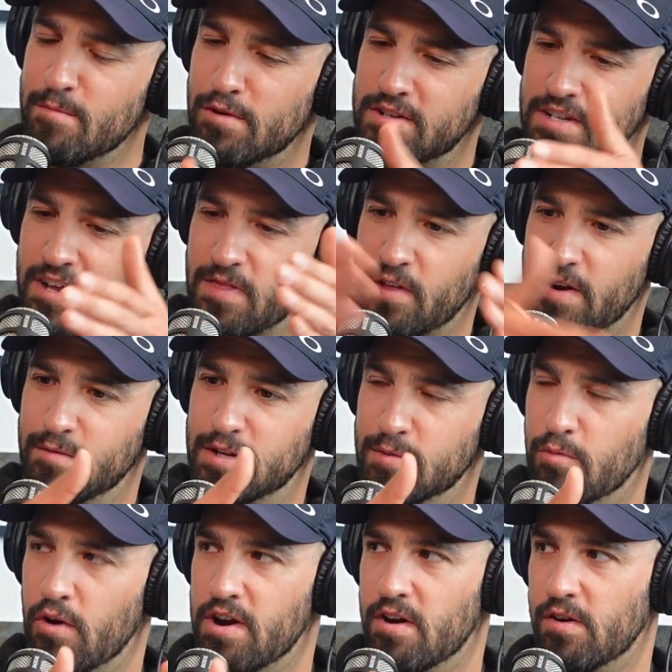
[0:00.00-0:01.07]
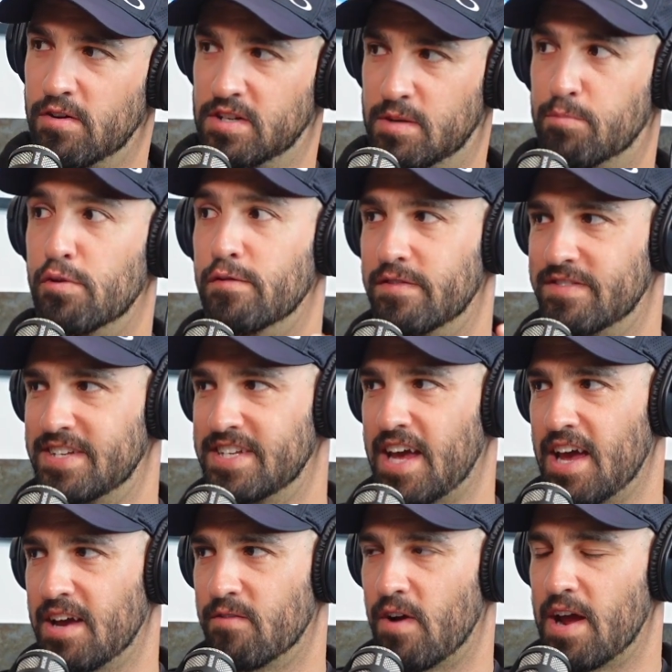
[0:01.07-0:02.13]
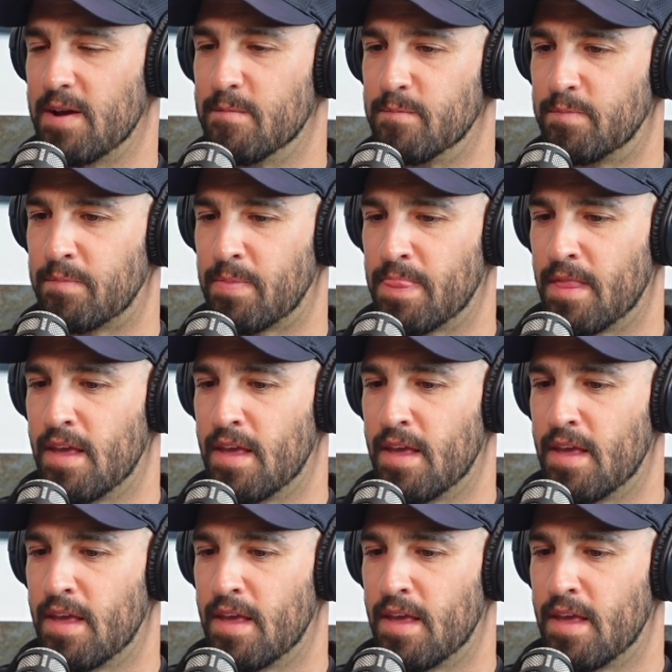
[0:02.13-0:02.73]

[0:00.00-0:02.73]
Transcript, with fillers: to Ethereum 2.0, goes to proof of stake, right? Right.